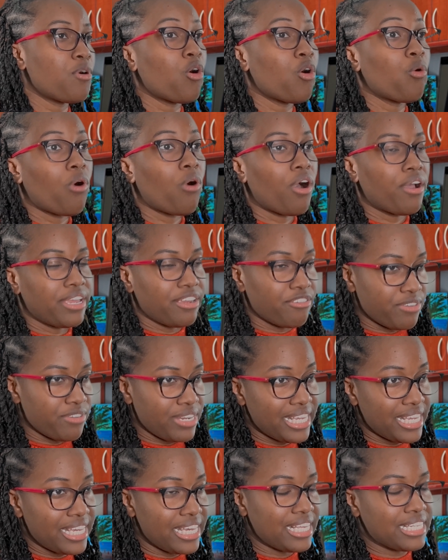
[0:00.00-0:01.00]
about what it
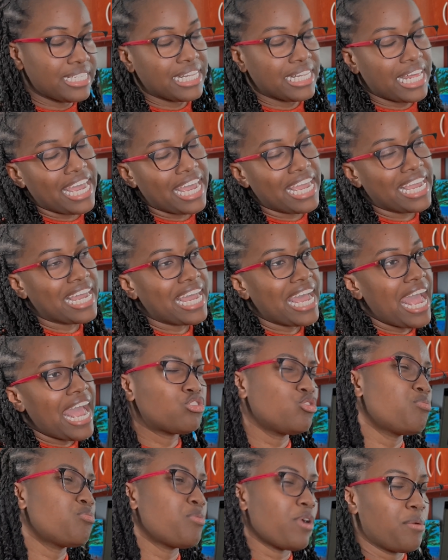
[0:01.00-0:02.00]
really is like.
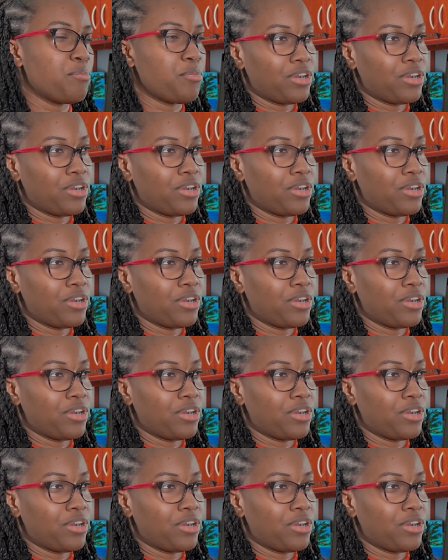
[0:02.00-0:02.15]
Super